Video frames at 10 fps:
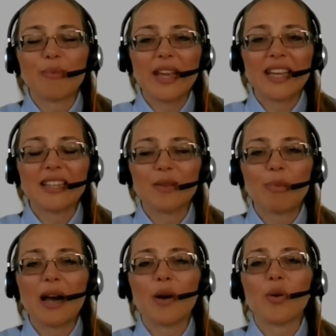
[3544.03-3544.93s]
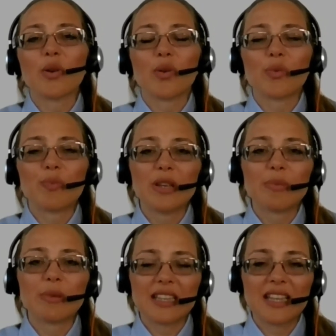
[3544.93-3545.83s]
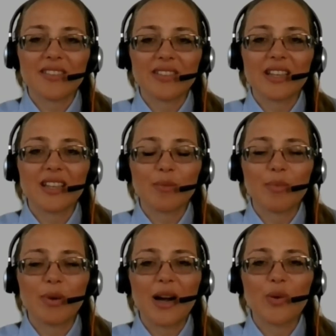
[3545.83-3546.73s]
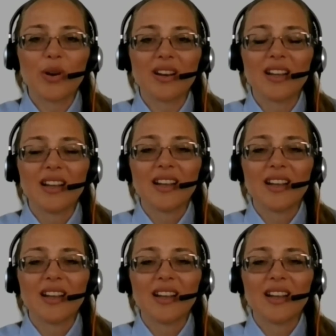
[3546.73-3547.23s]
men in power or people that have a real power.